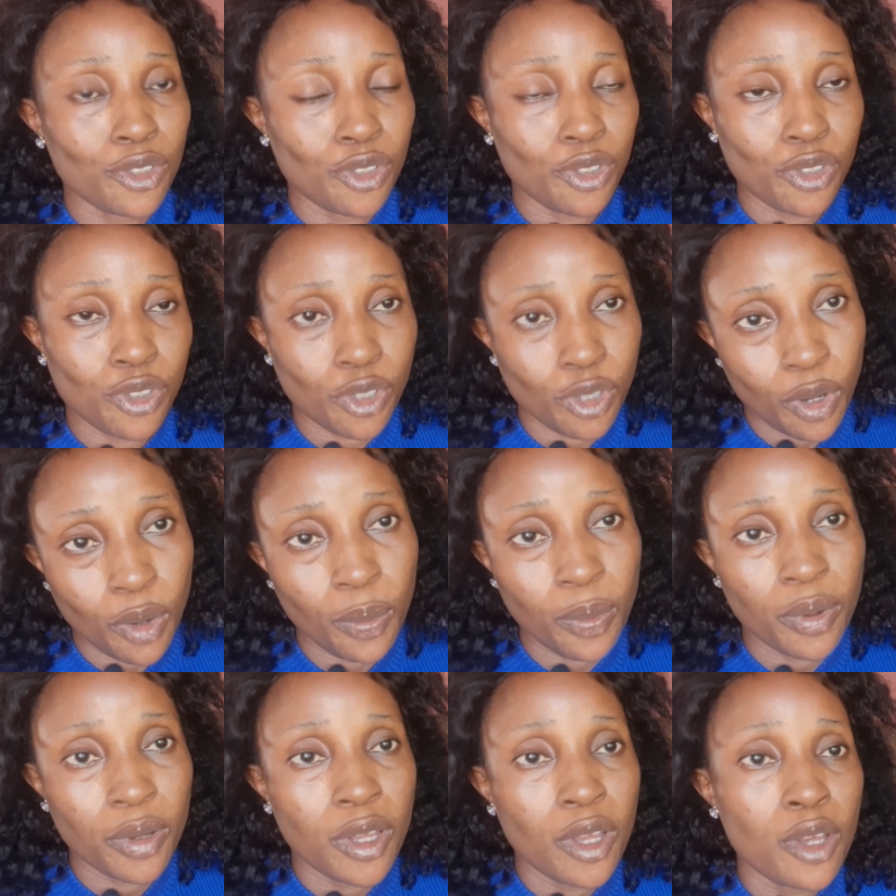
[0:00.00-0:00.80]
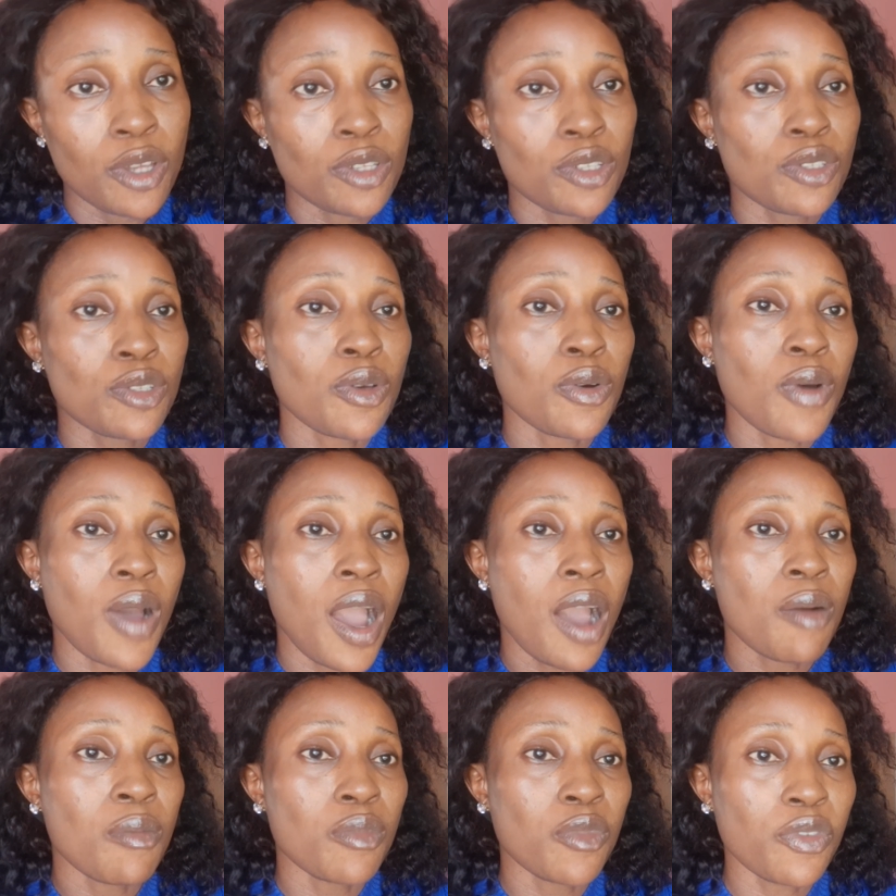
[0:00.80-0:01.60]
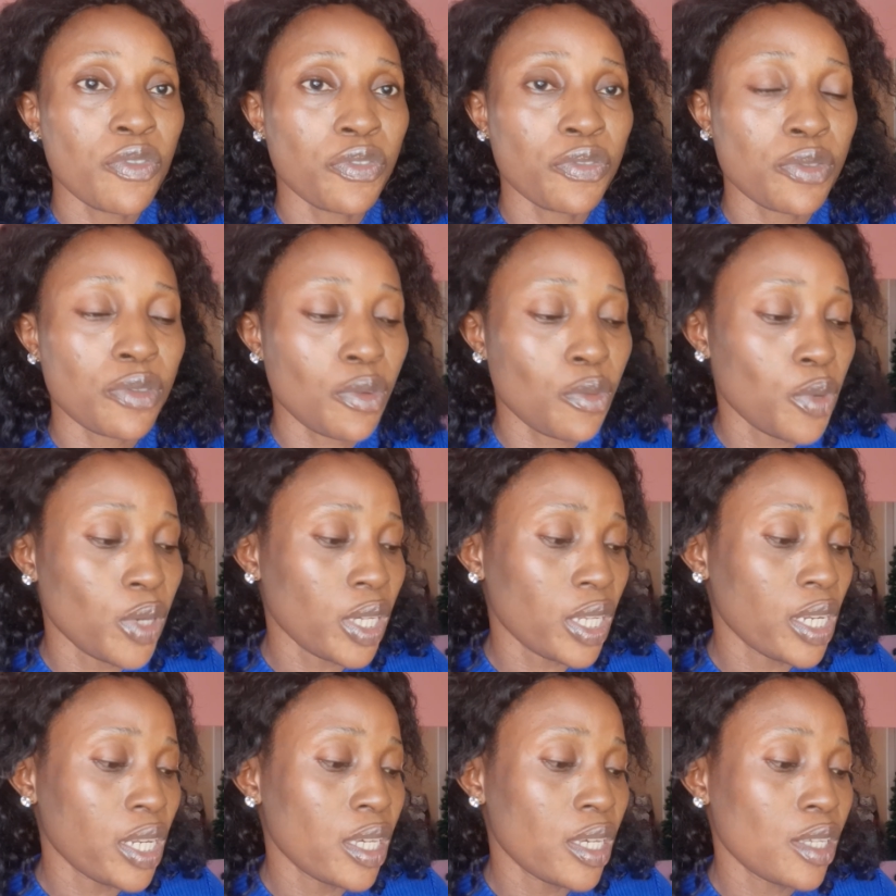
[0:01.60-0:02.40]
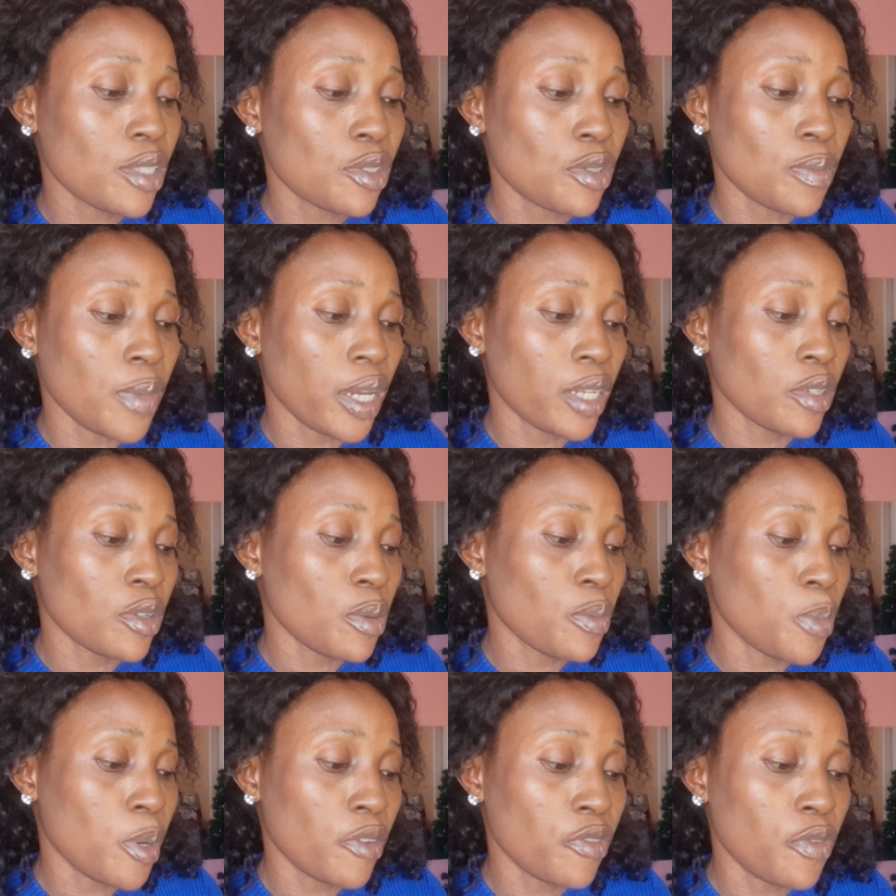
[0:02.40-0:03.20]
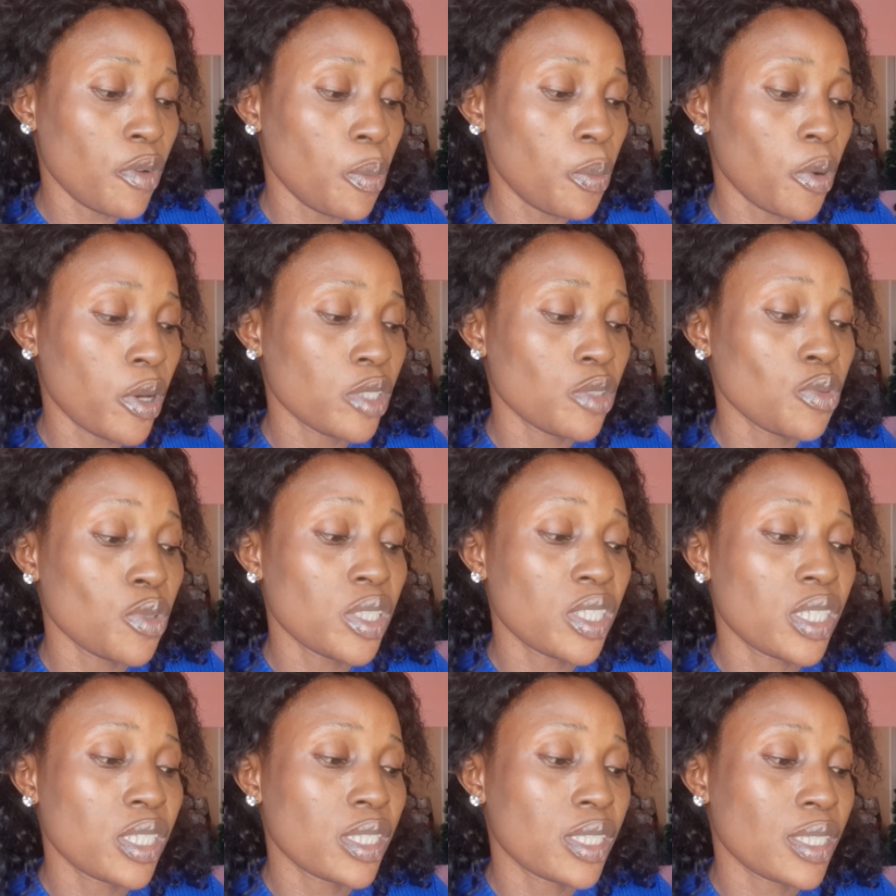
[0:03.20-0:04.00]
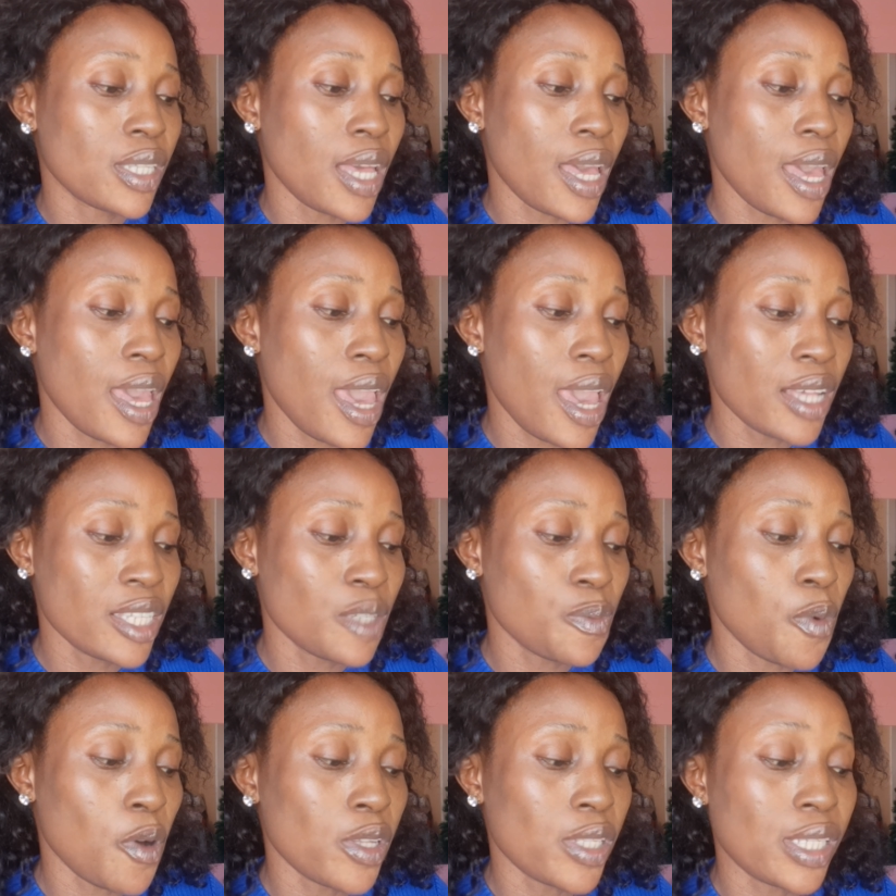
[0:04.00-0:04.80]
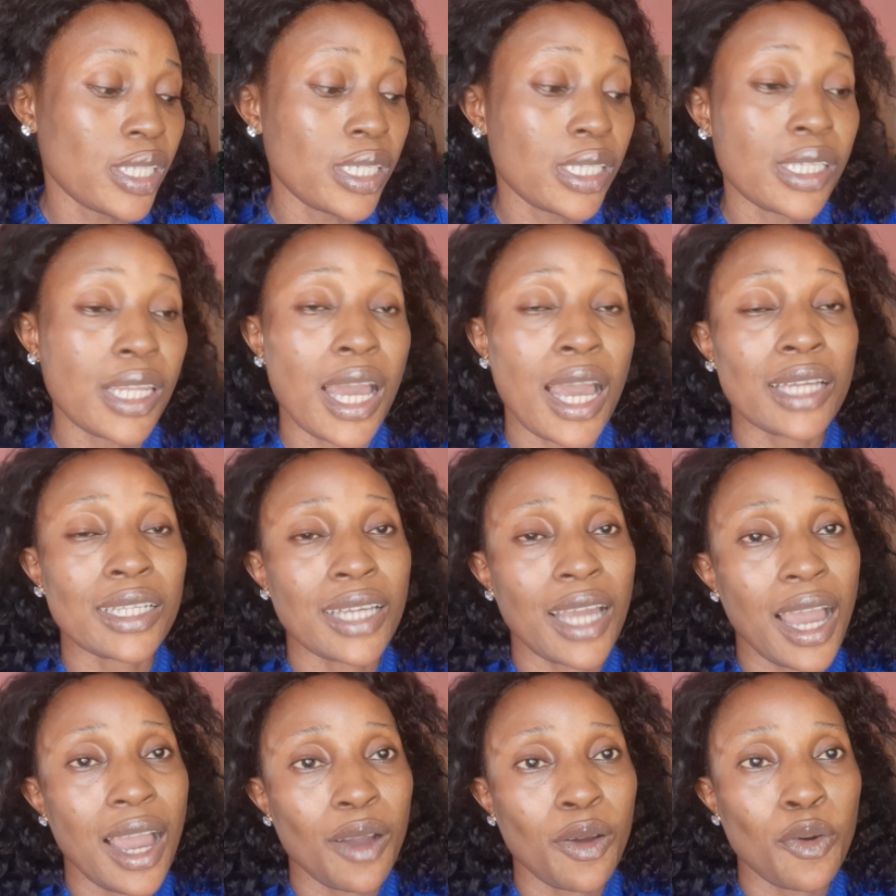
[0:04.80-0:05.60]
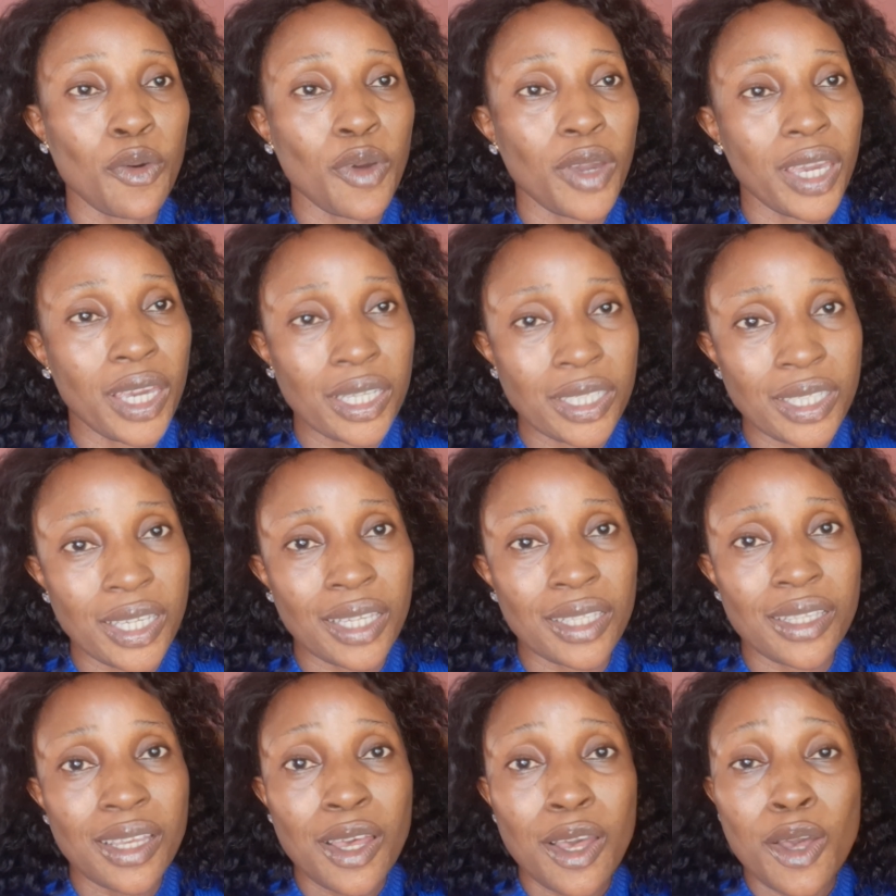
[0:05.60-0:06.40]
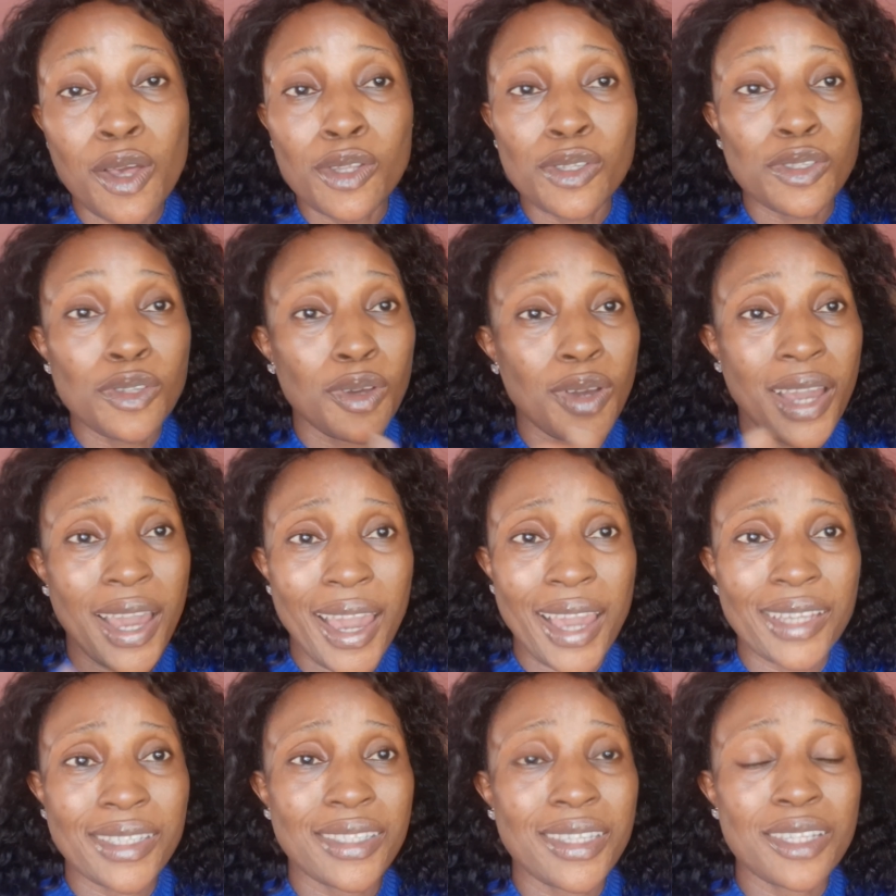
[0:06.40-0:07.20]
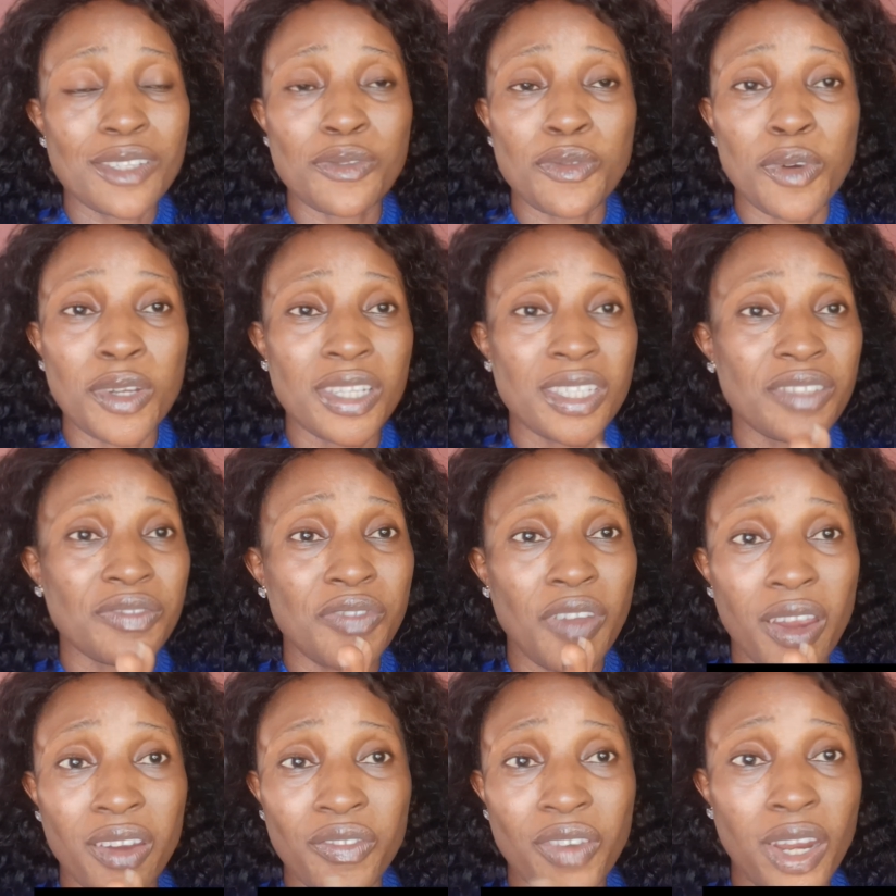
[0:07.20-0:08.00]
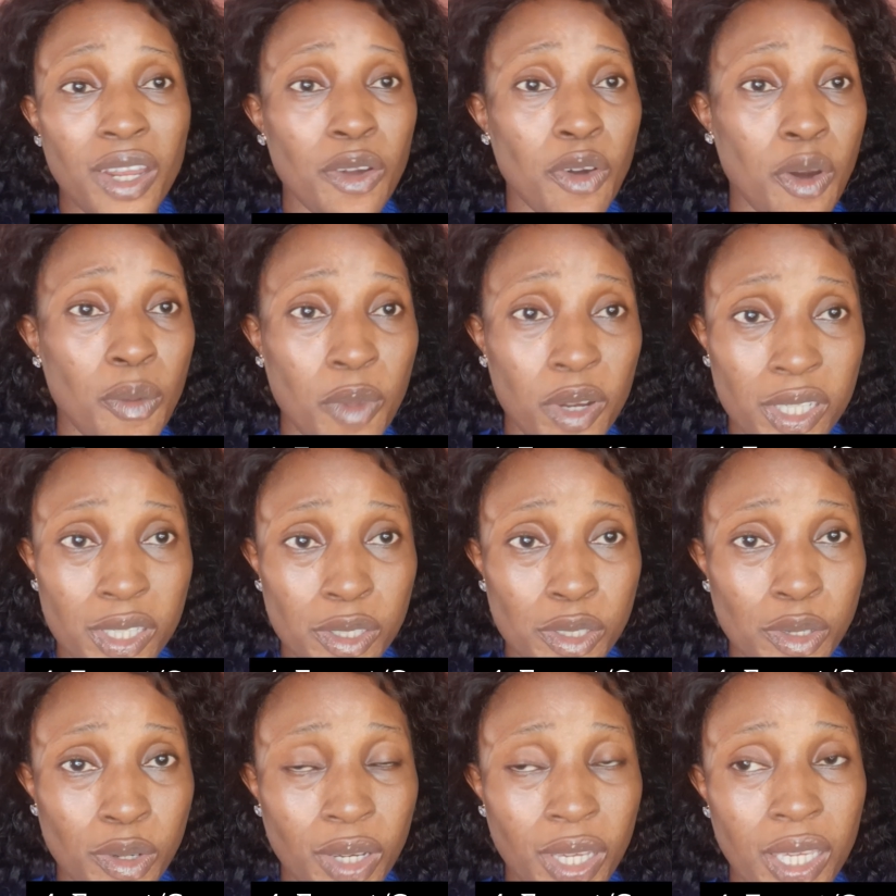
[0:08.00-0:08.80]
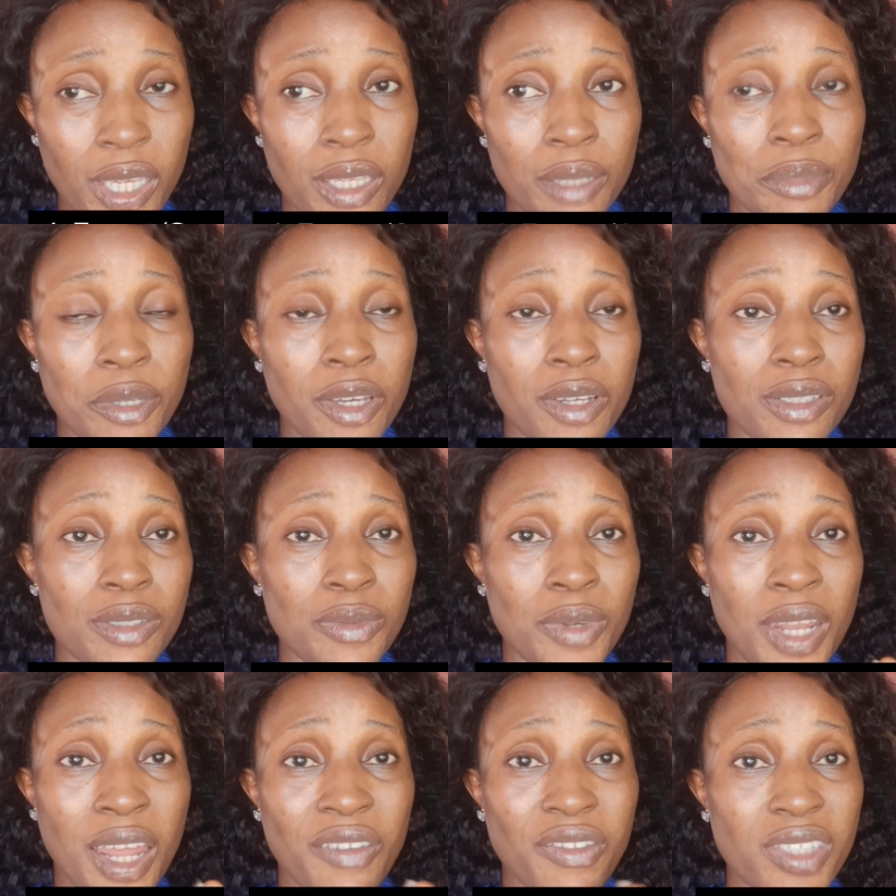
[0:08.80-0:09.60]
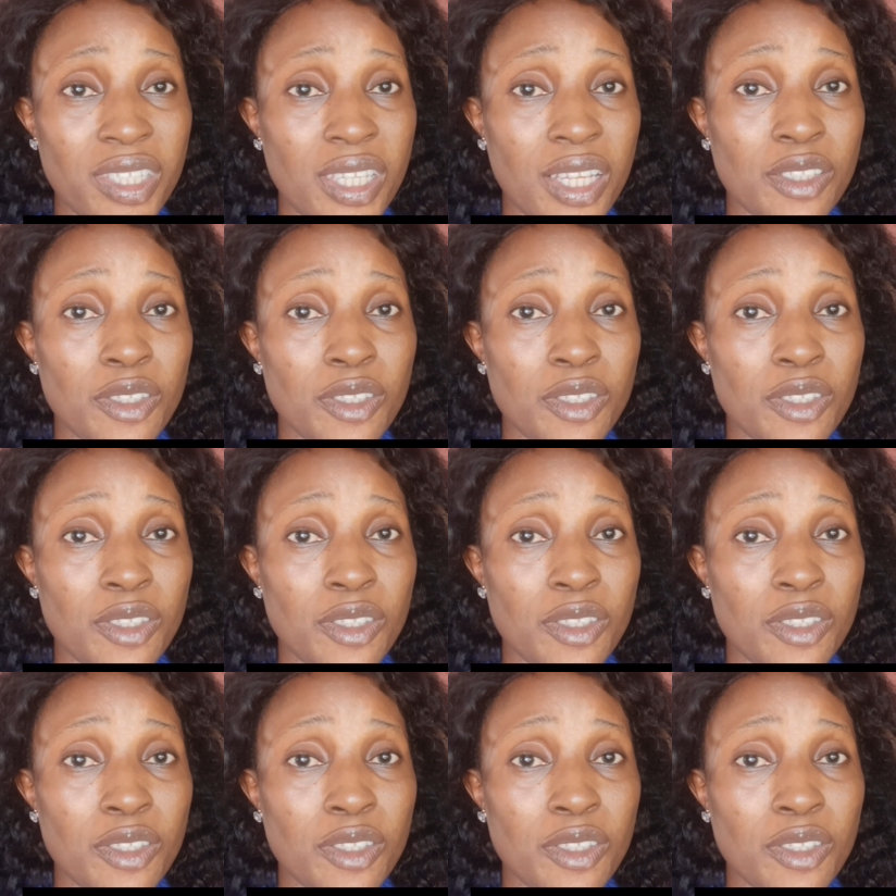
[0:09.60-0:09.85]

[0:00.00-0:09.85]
job. So I'll move quickly into my number 4 point, which is exporting and cargo agent. So guys, this one is very, very common in Turkey, because when I visited